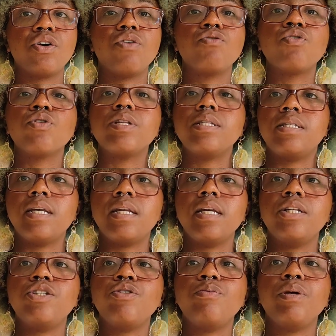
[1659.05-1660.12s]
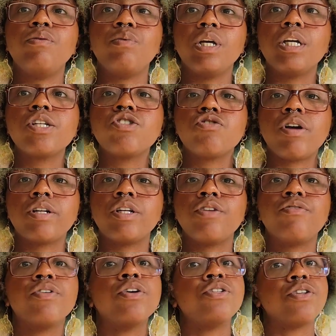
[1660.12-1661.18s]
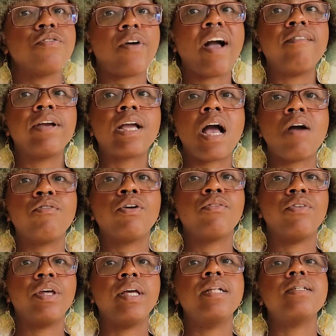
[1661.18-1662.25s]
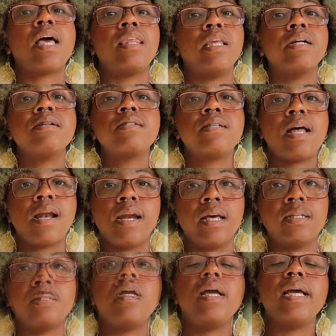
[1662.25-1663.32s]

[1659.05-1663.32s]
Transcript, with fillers: for the city to be reconstructed for surviving Africvillians and their descendants,